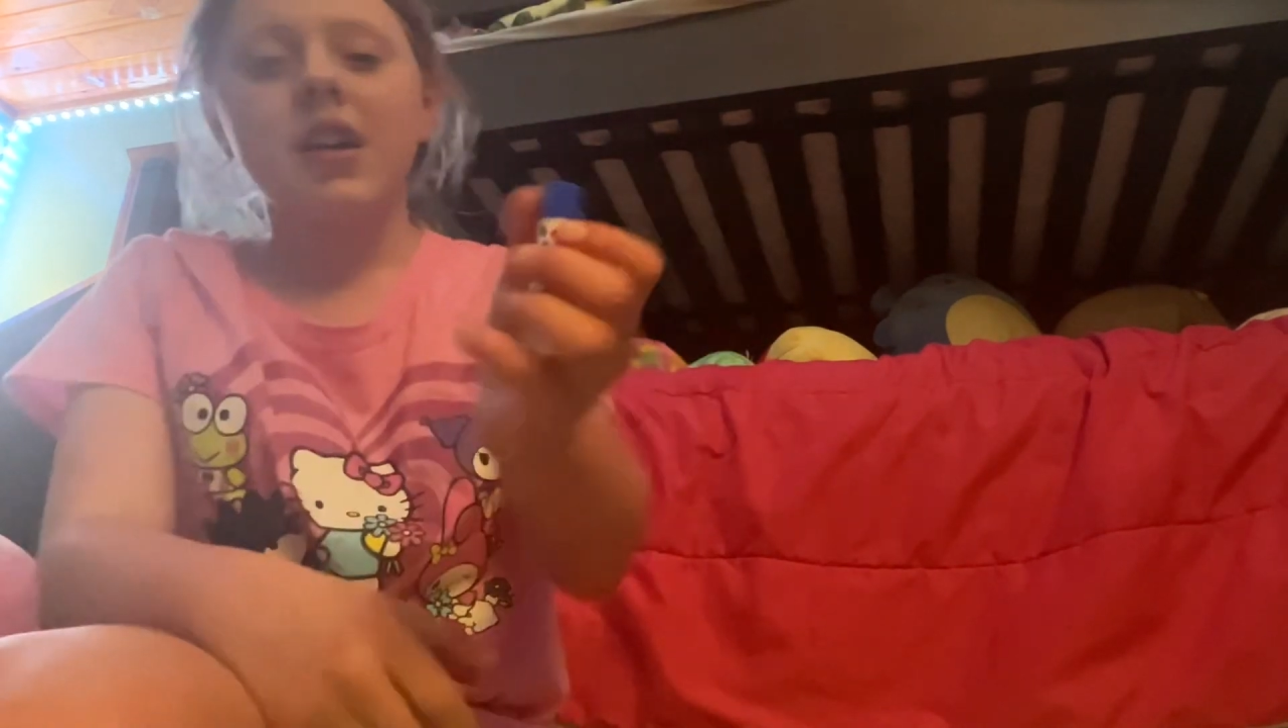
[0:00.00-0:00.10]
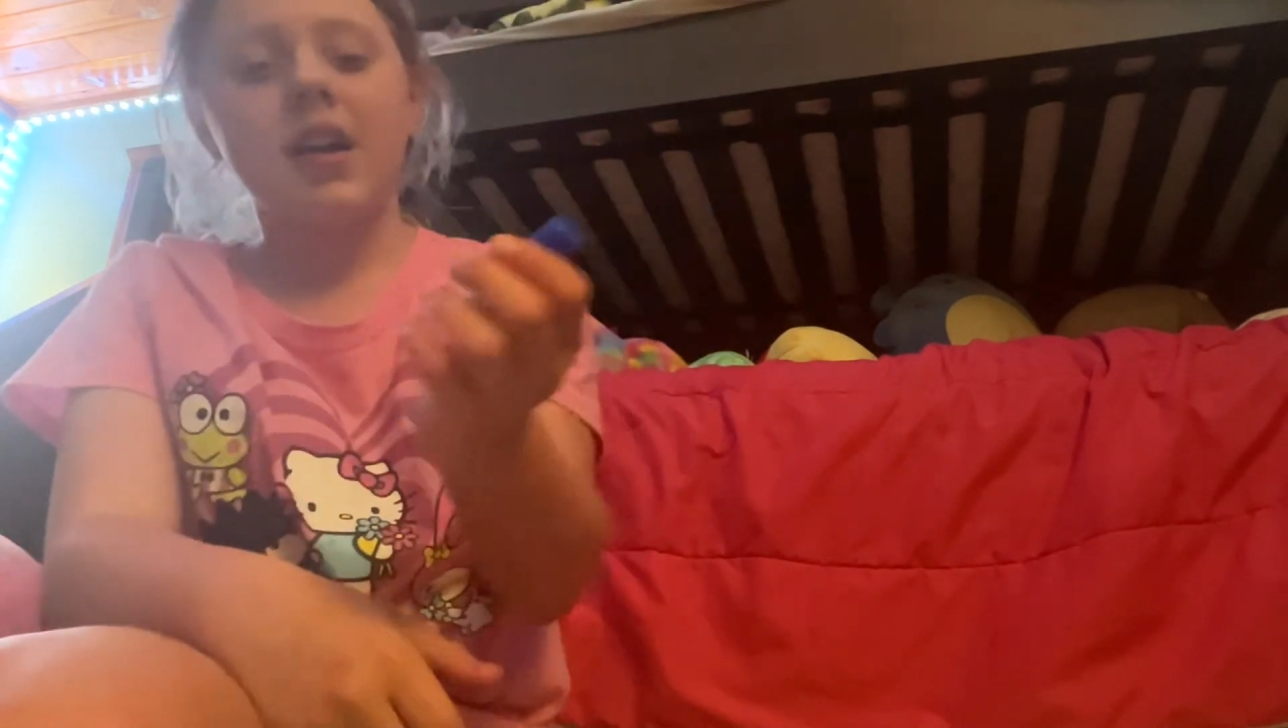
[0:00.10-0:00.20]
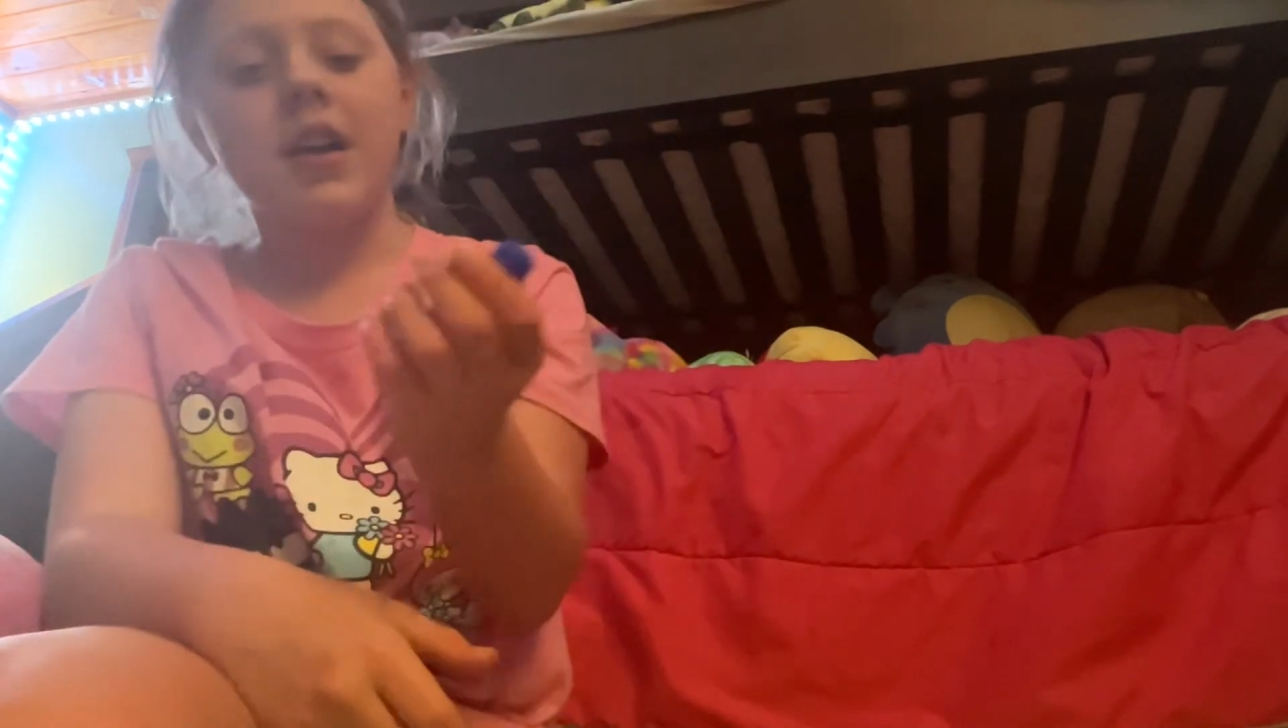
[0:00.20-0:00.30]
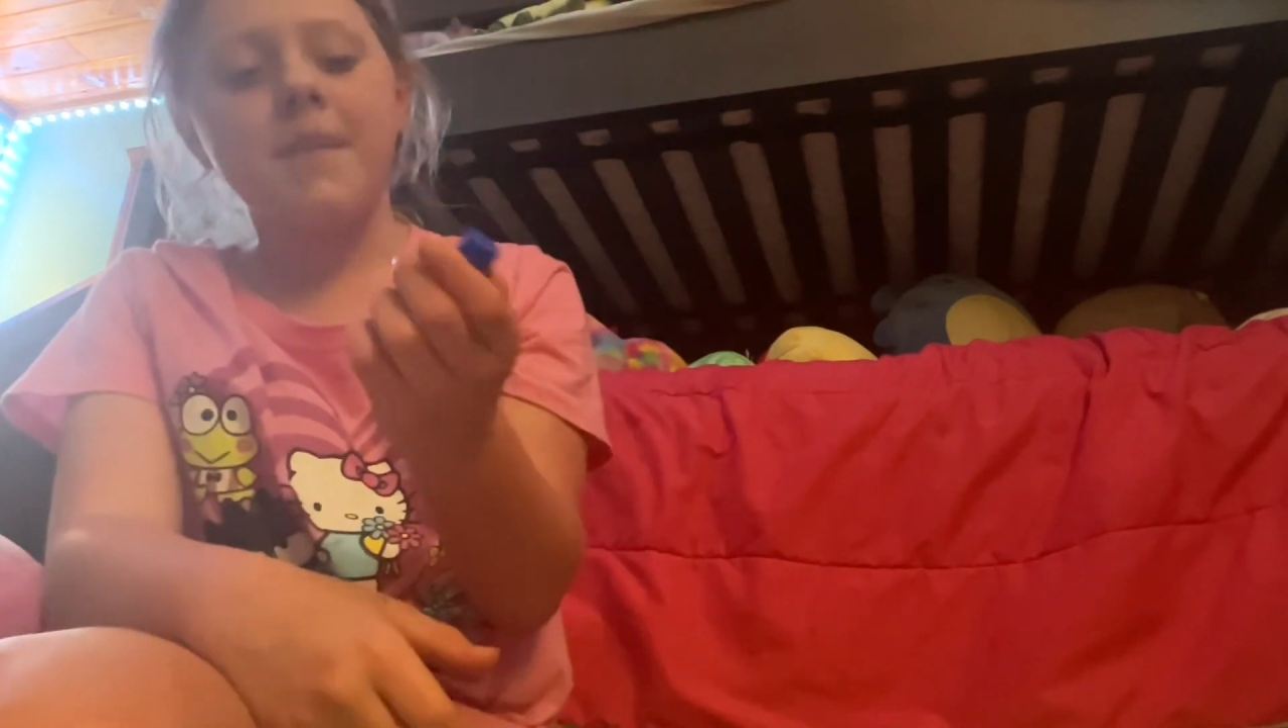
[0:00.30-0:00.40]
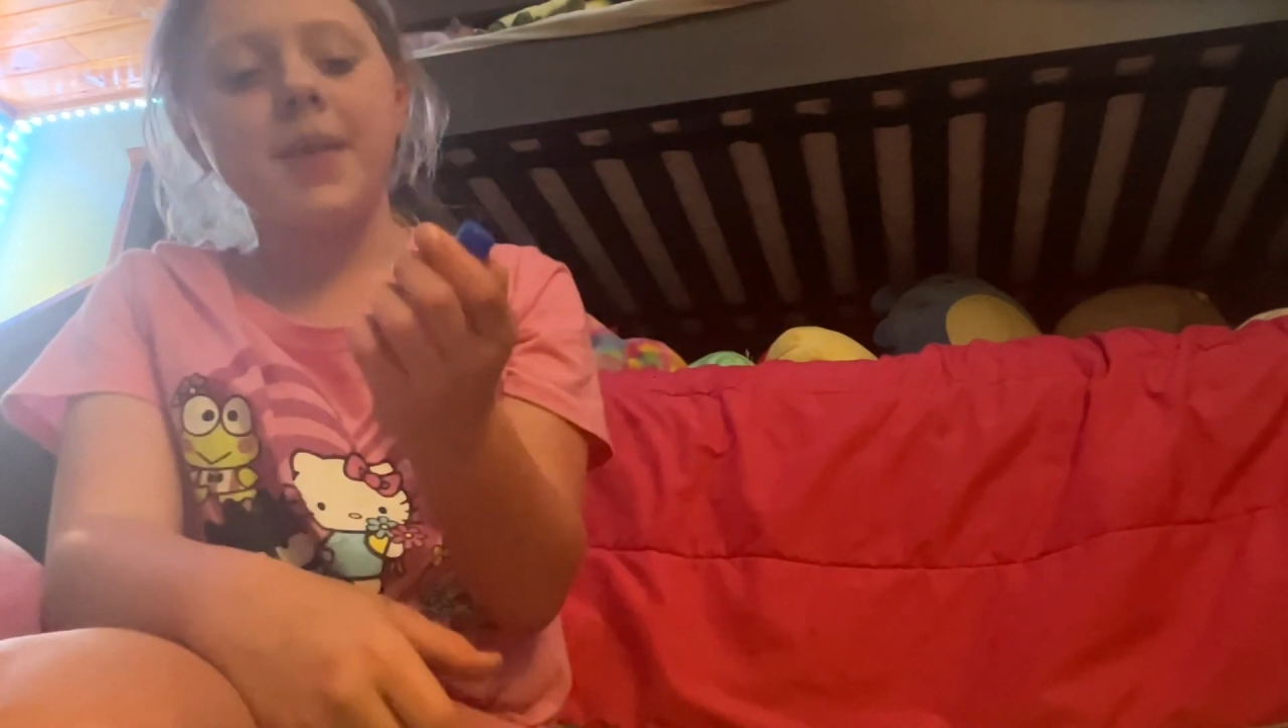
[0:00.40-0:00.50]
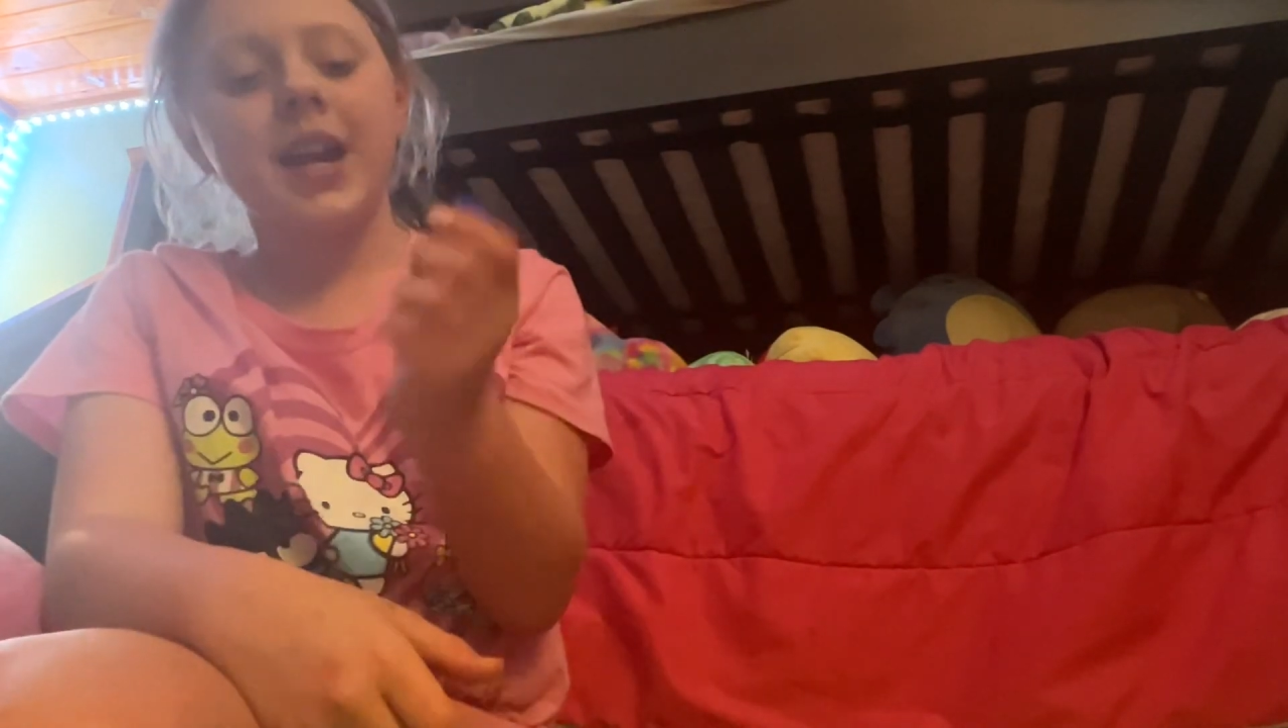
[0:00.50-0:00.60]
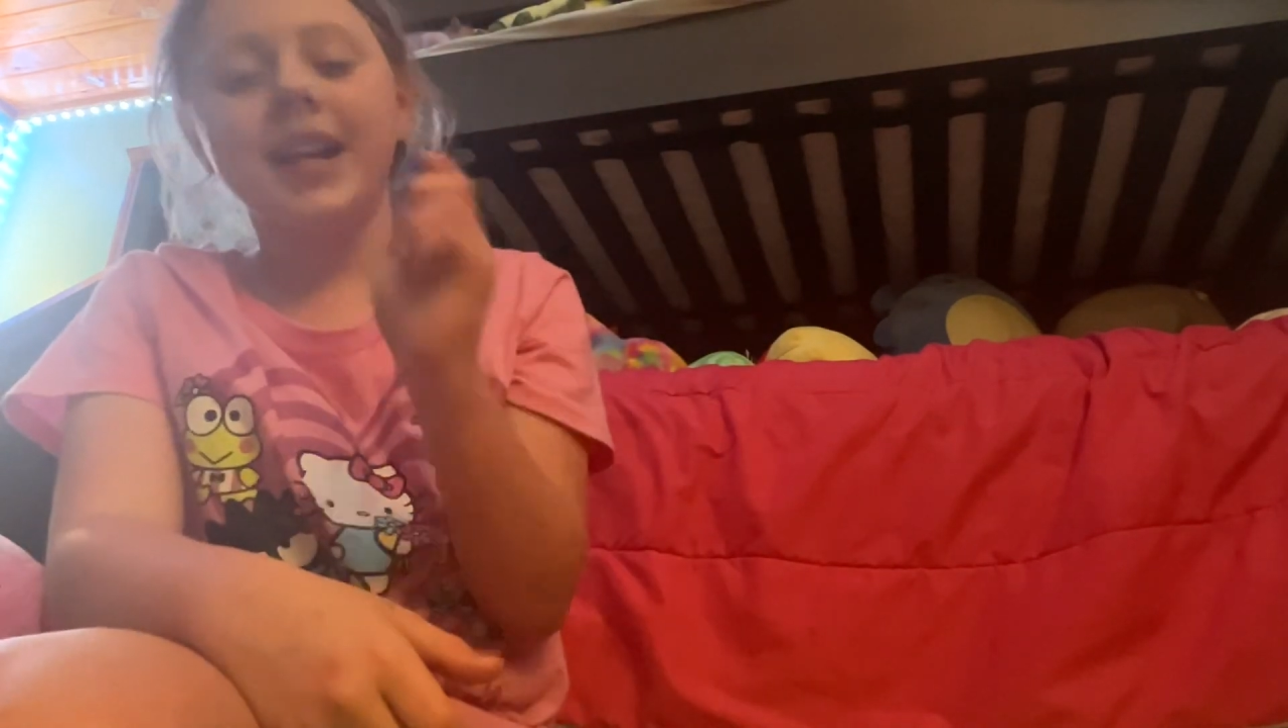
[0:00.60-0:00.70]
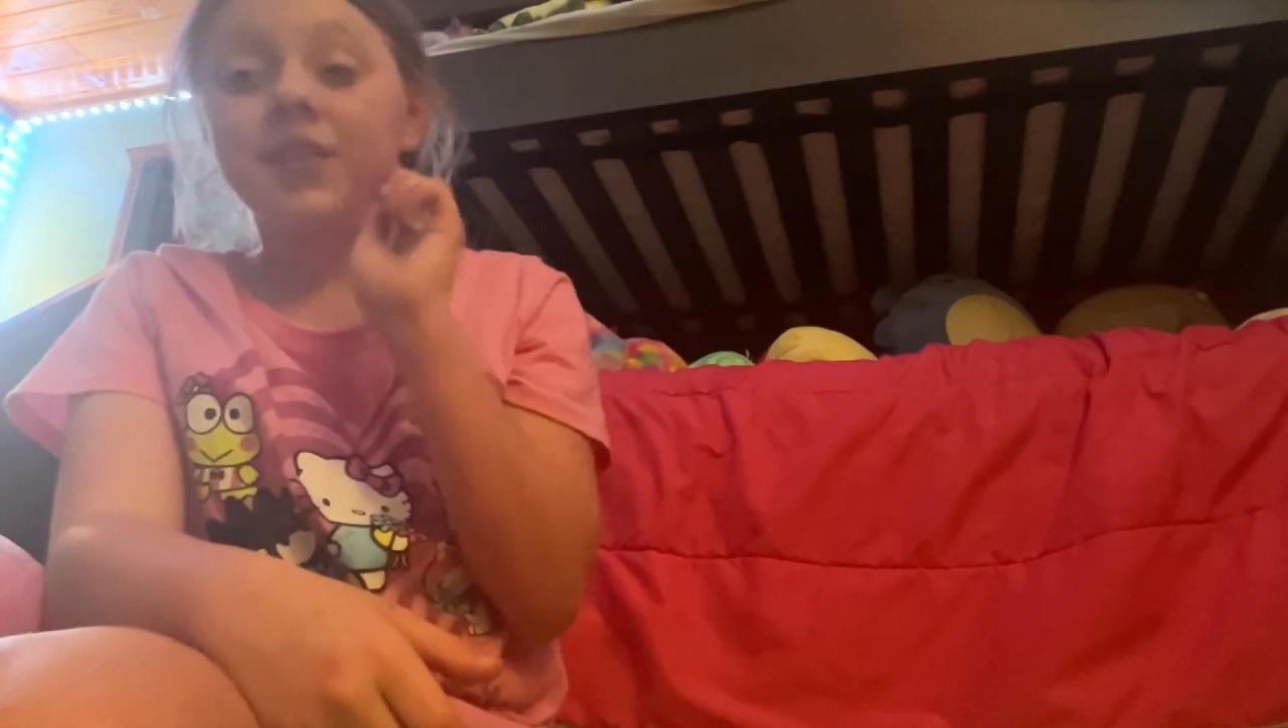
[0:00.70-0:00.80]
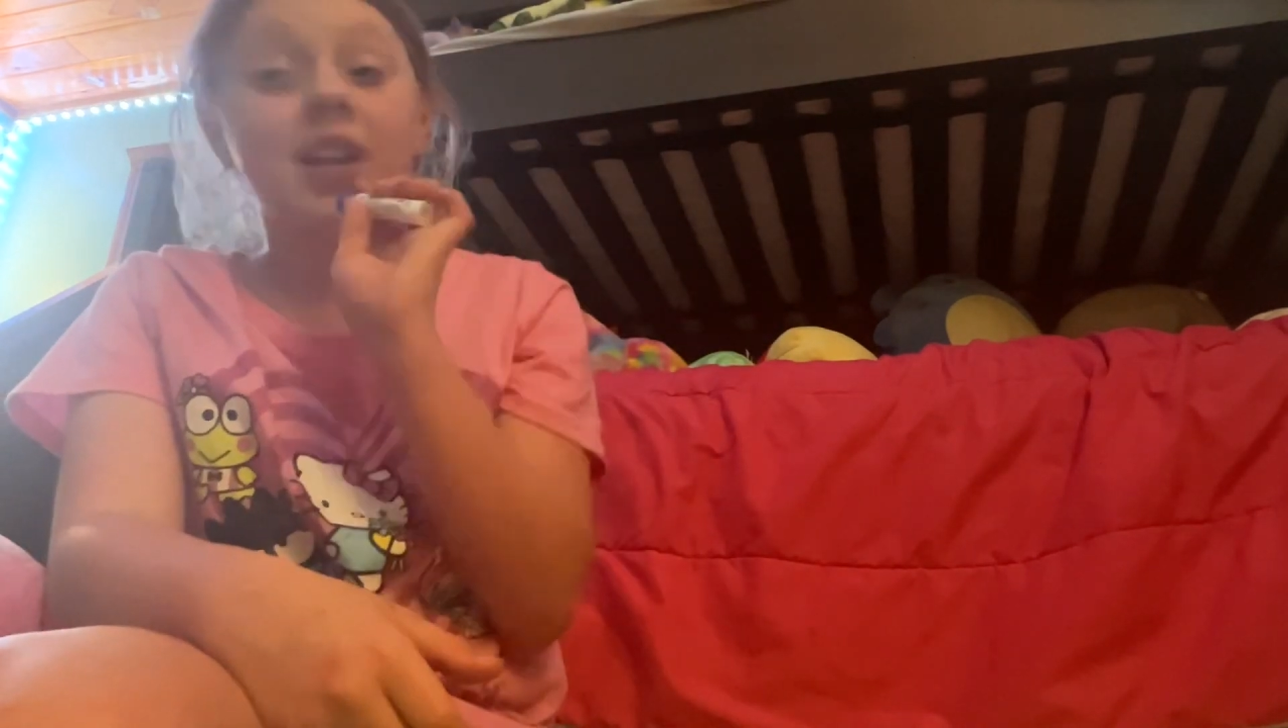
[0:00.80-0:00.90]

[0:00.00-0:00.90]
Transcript: um, and I give